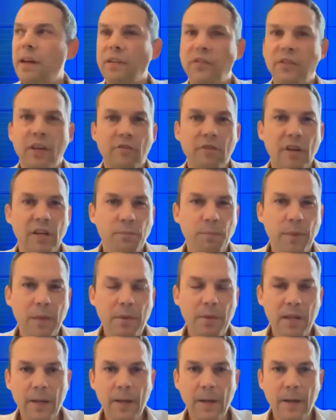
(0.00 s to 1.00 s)
thanks, Andras.
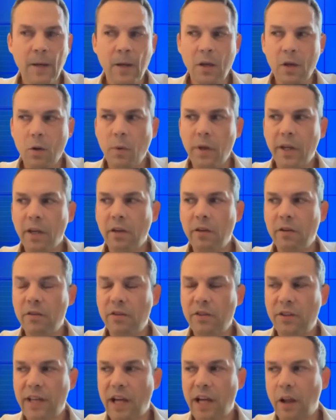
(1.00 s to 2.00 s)
Maybe we can
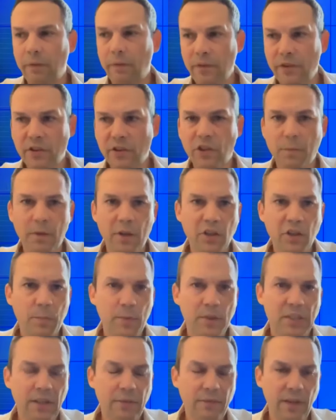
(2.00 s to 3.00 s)
delve into some of the
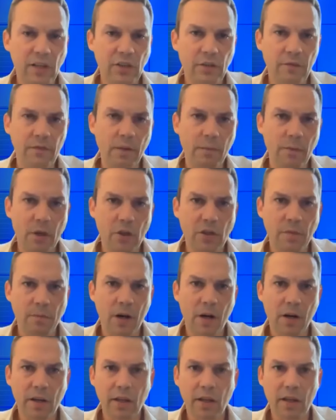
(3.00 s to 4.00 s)
specifics of the emerging
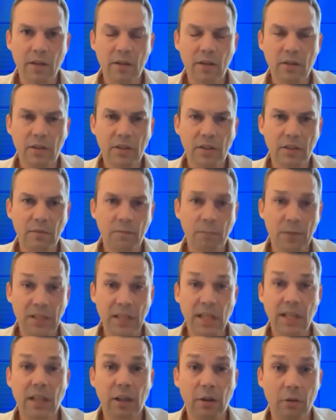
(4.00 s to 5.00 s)
markets,
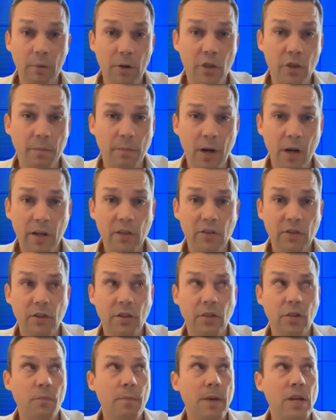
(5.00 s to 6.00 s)
particular emerging markets
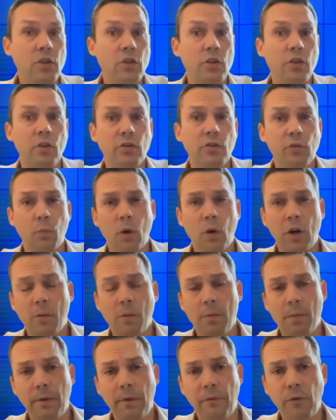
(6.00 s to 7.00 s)
that you mentioned he doesn't work
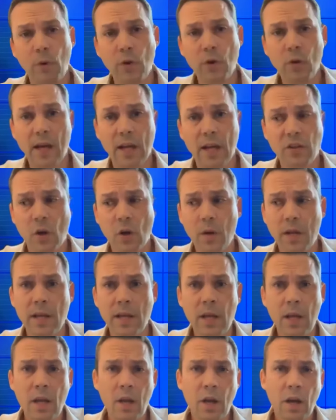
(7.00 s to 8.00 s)
on. But before we do that, Tony,
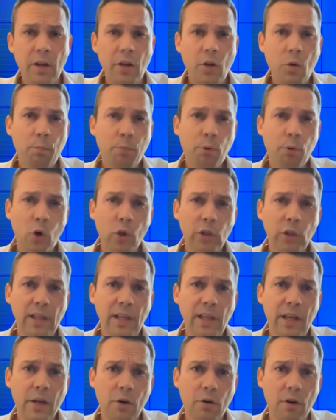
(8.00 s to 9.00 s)
are you
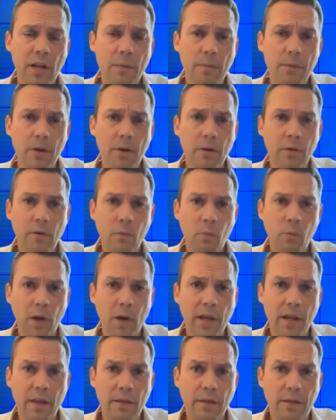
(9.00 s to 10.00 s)
broadly in agreement
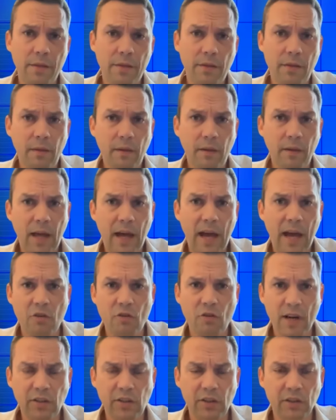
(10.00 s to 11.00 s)
with
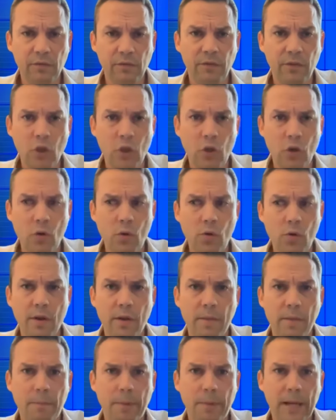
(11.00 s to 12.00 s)
Andras's view
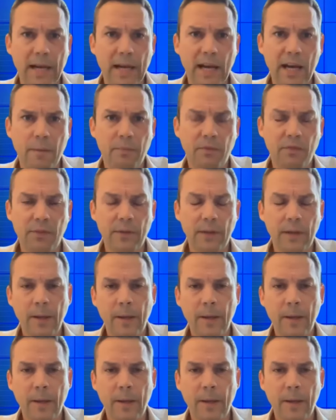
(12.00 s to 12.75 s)
that perhaps